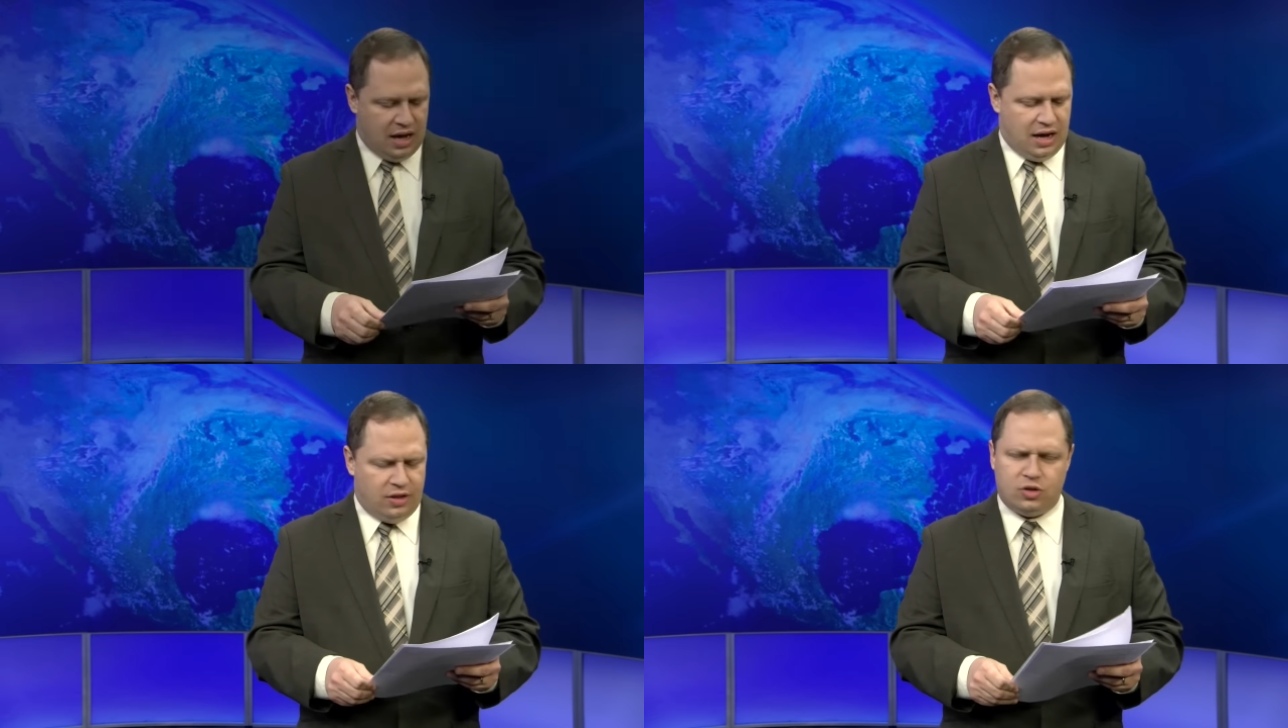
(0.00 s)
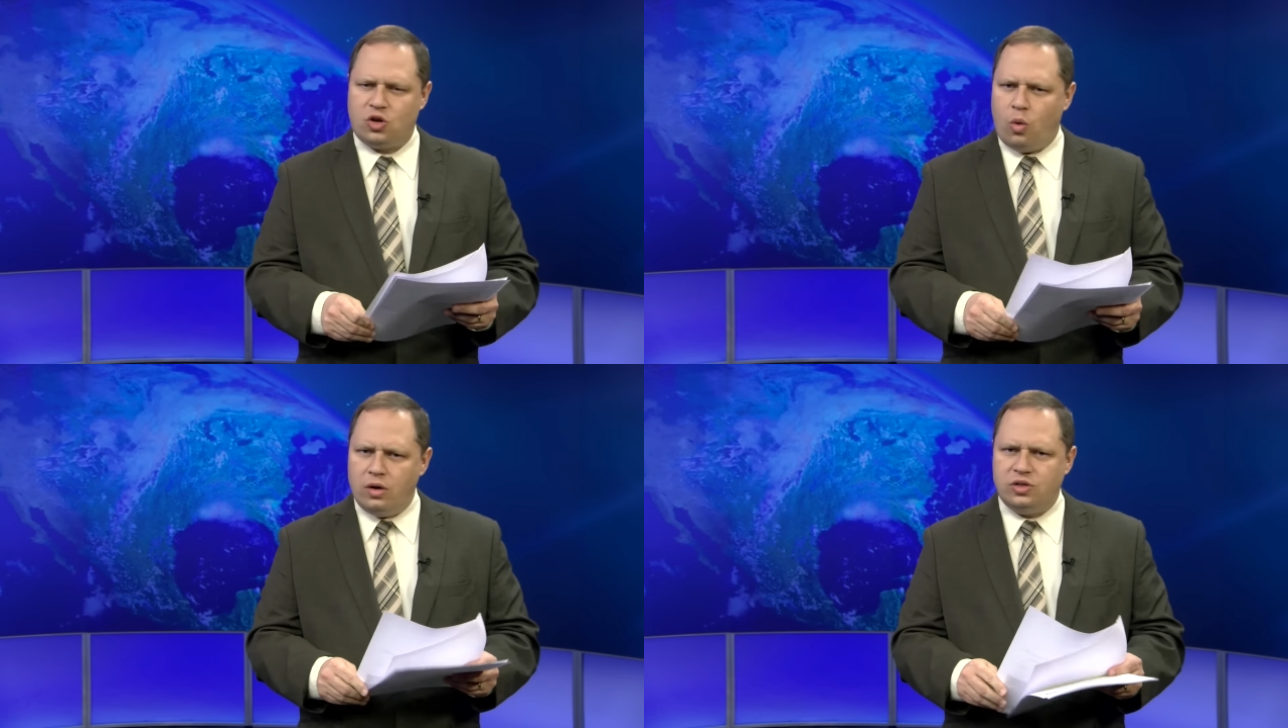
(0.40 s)
Uh, there's
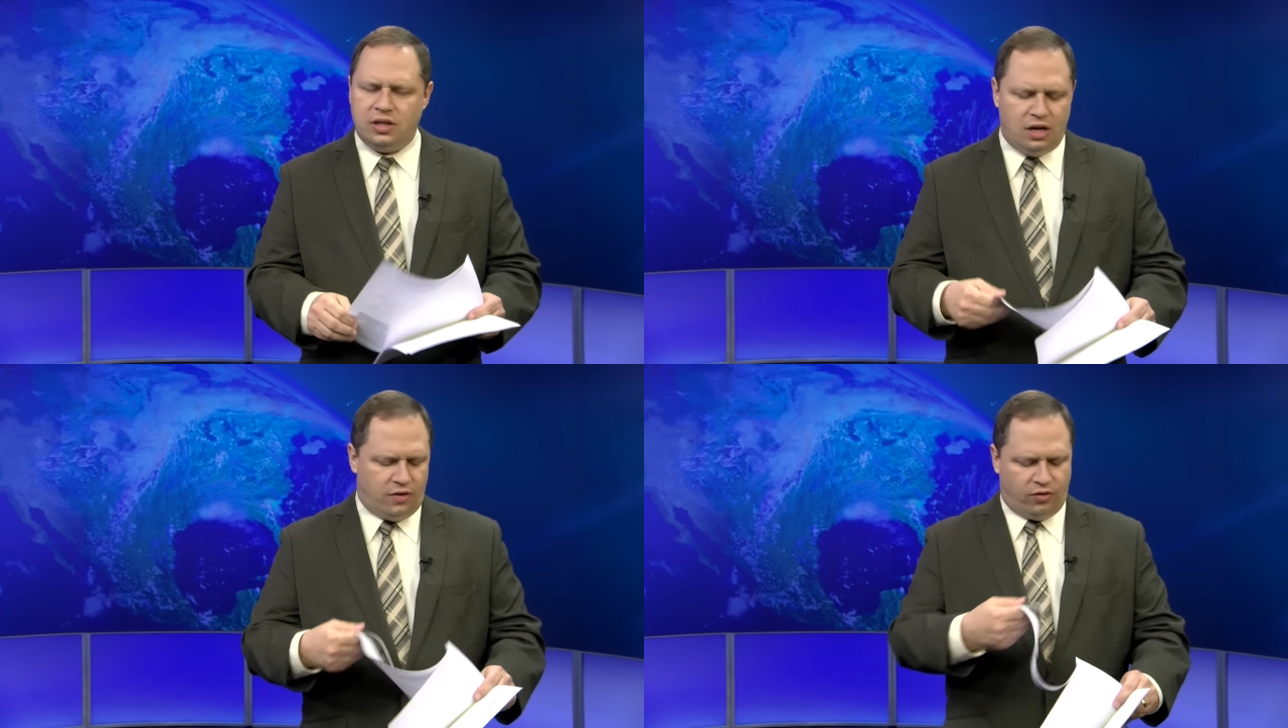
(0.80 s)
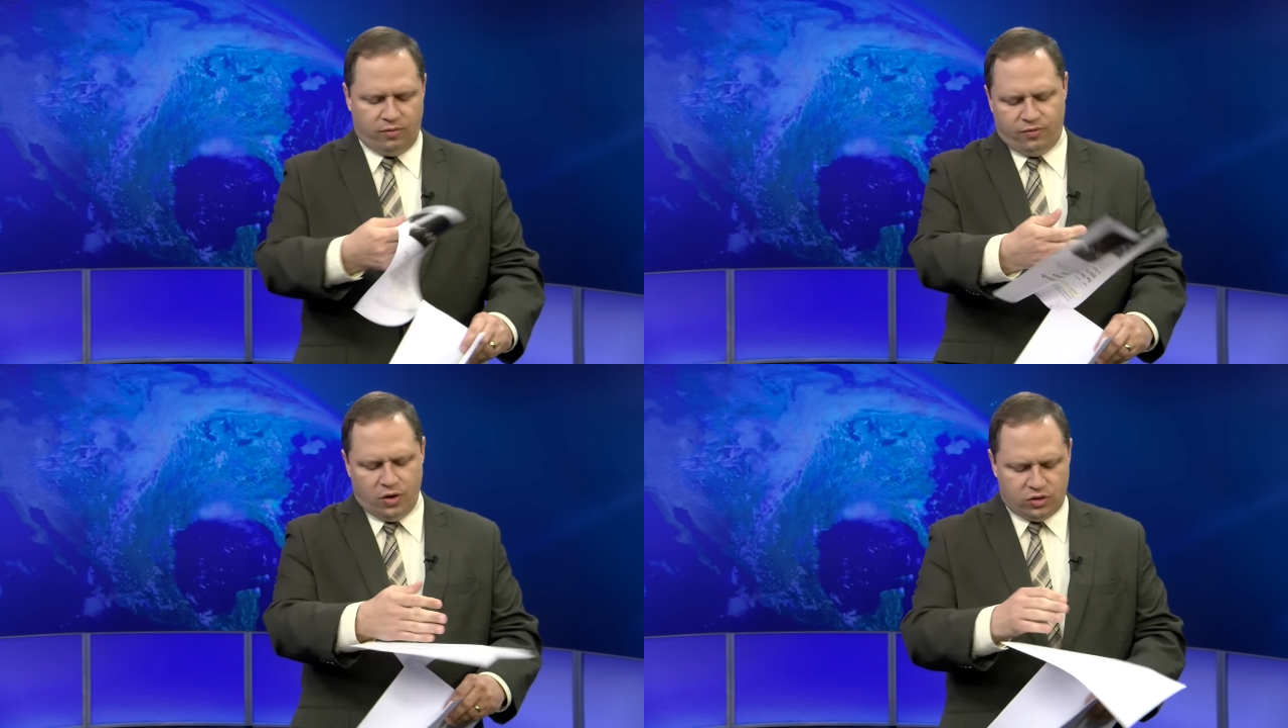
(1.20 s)
quotes in here
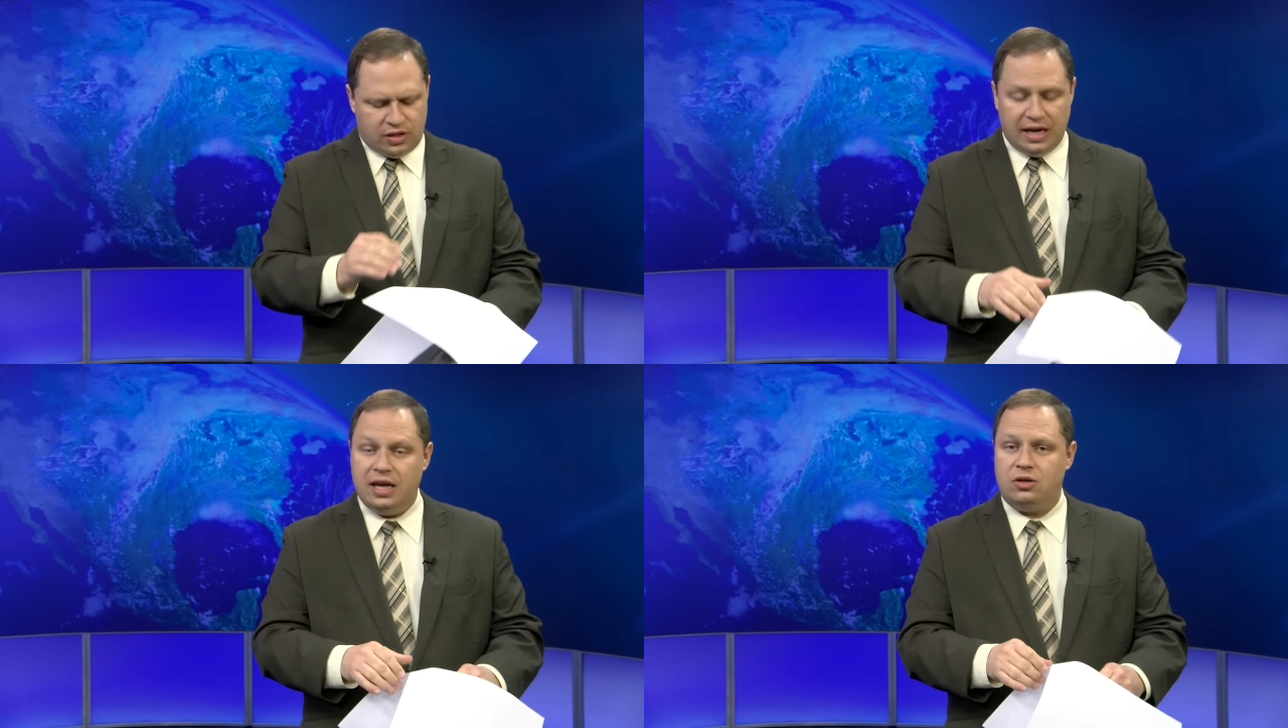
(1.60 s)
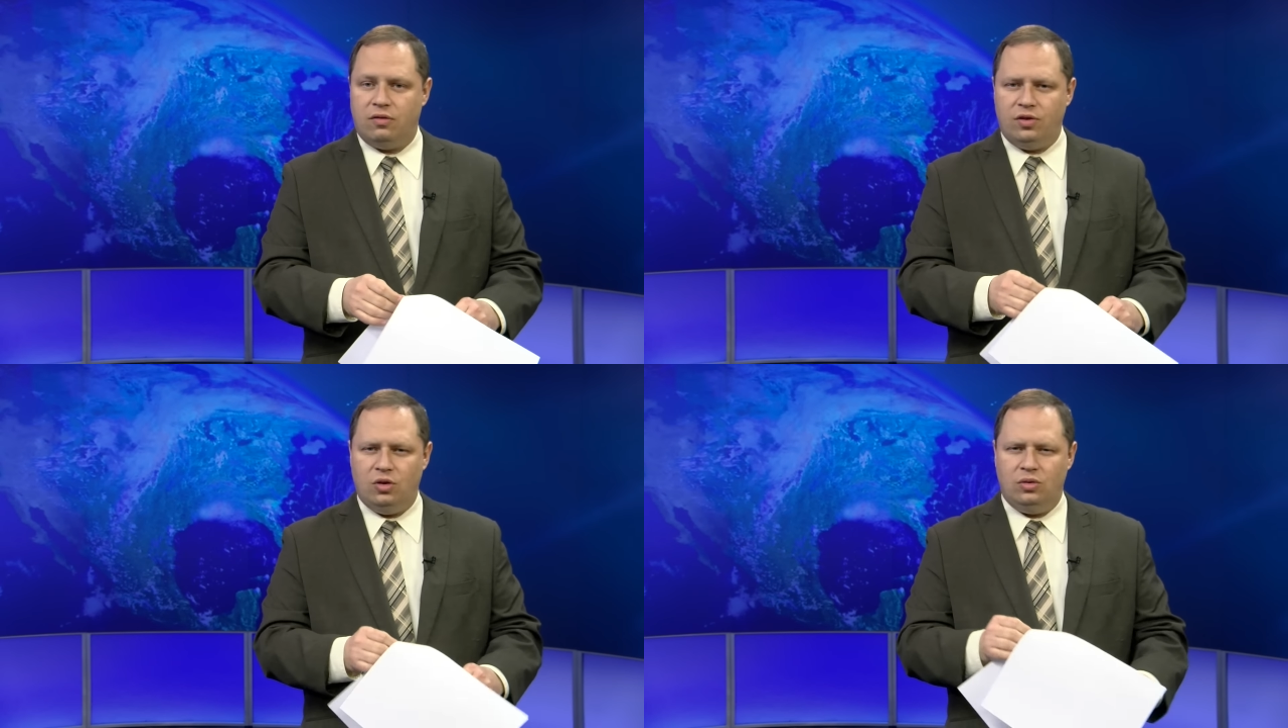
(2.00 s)
from folks they
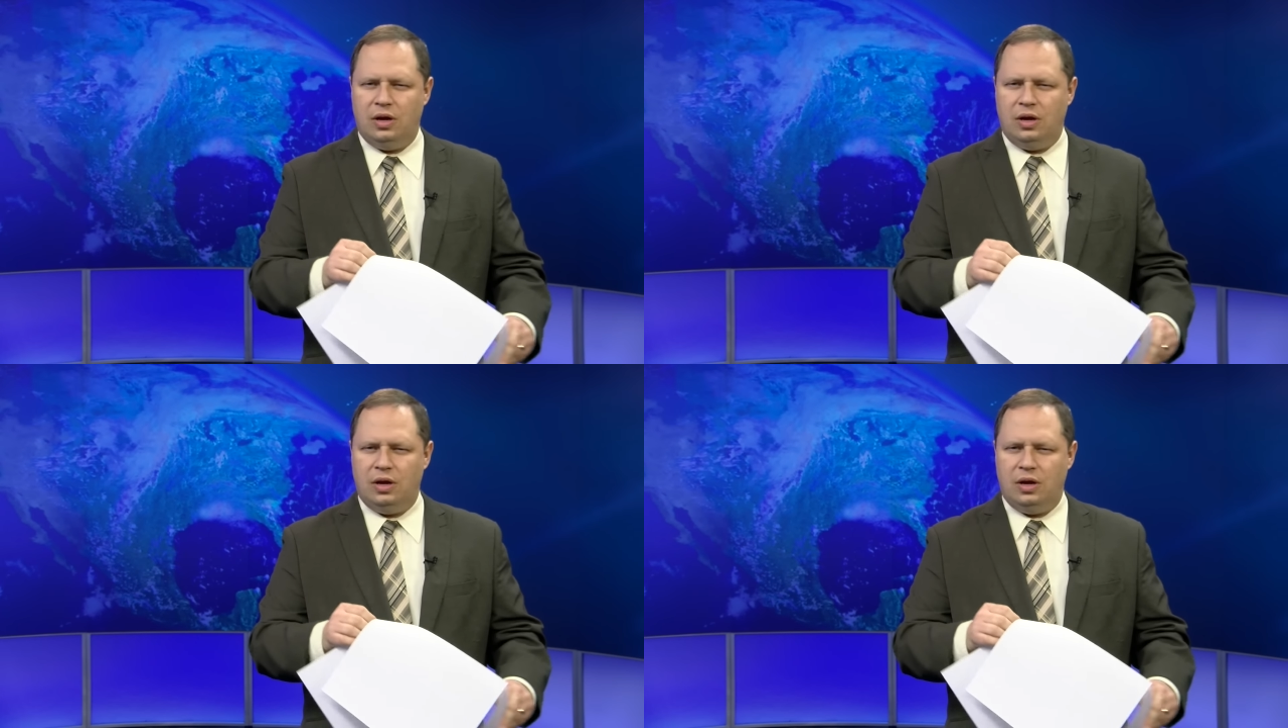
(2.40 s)
interviewed,